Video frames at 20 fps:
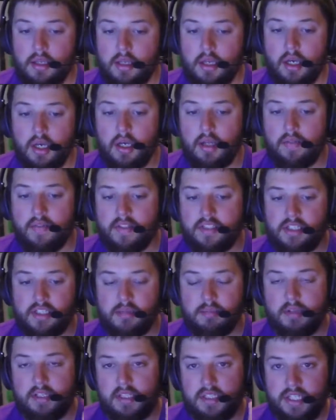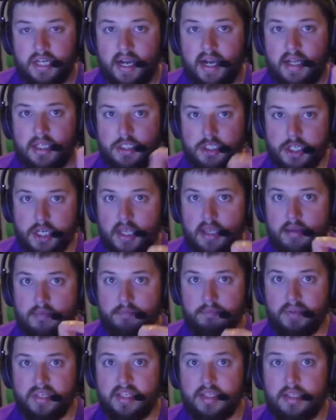That's going to be
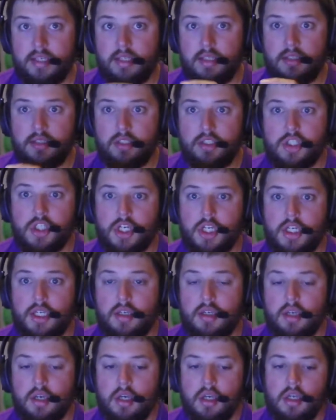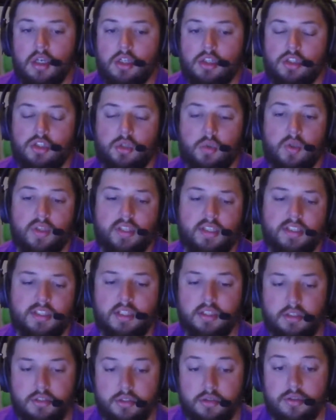.jpg. So what that's
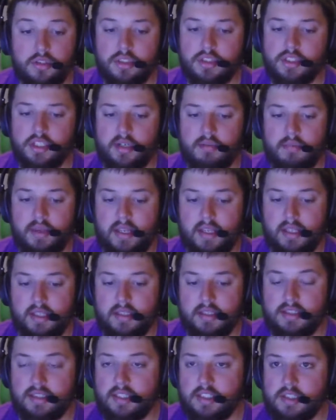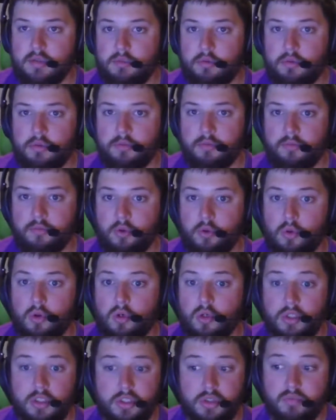going to do is it's going to make it accessible
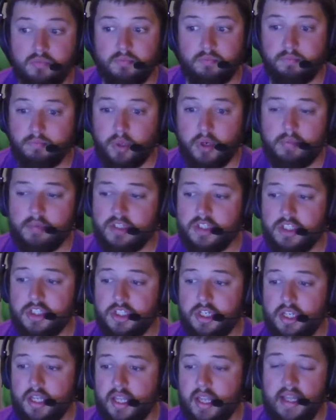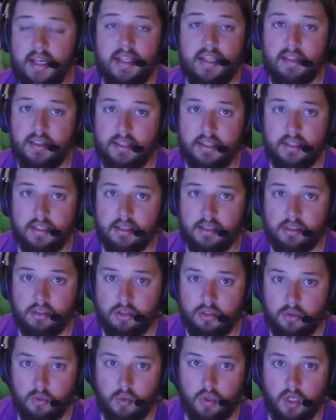for pretty much anything
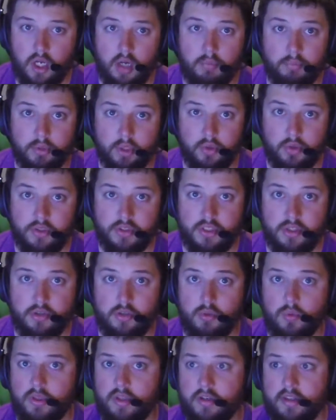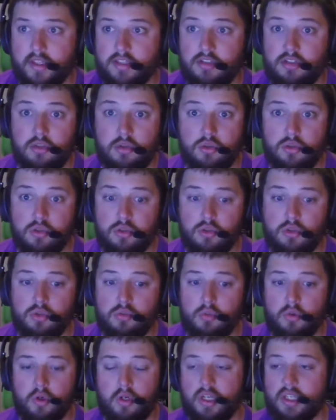you want to upload it to, whether that's
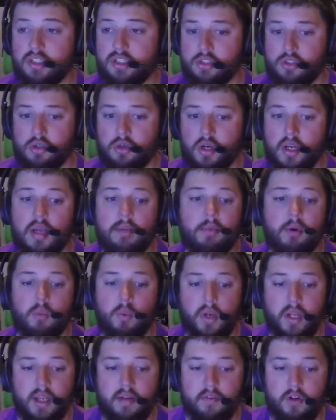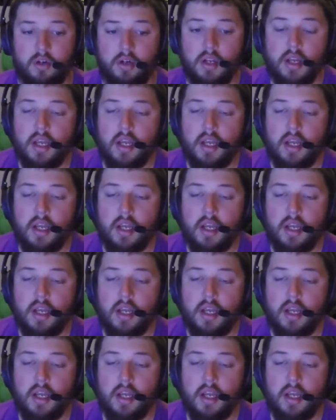YouTube or Instagram or whatever.